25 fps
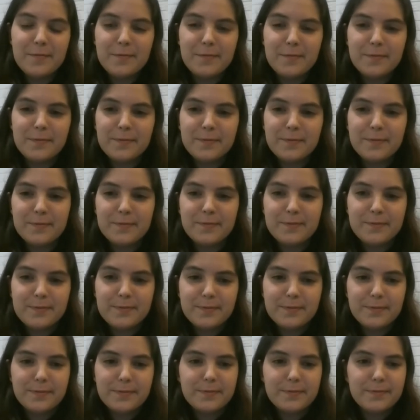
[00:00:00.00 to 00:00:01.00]

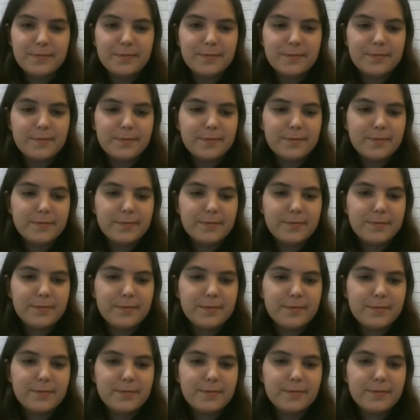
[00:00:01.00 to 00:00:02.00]

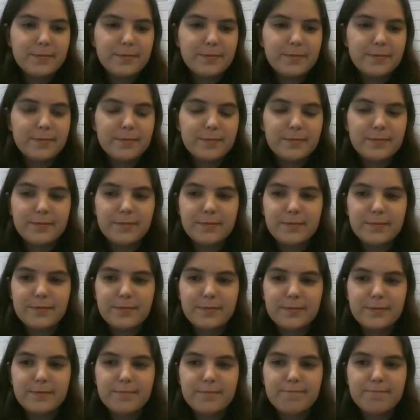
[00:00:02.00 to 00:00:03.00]

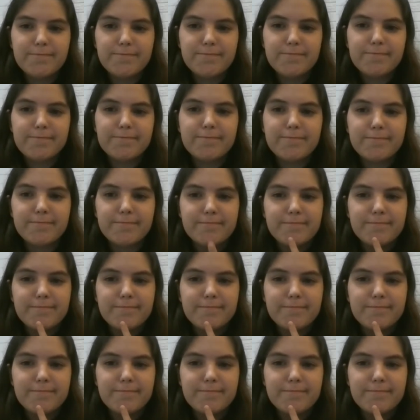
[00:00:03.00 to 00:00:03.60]
No one is speaking in this clip.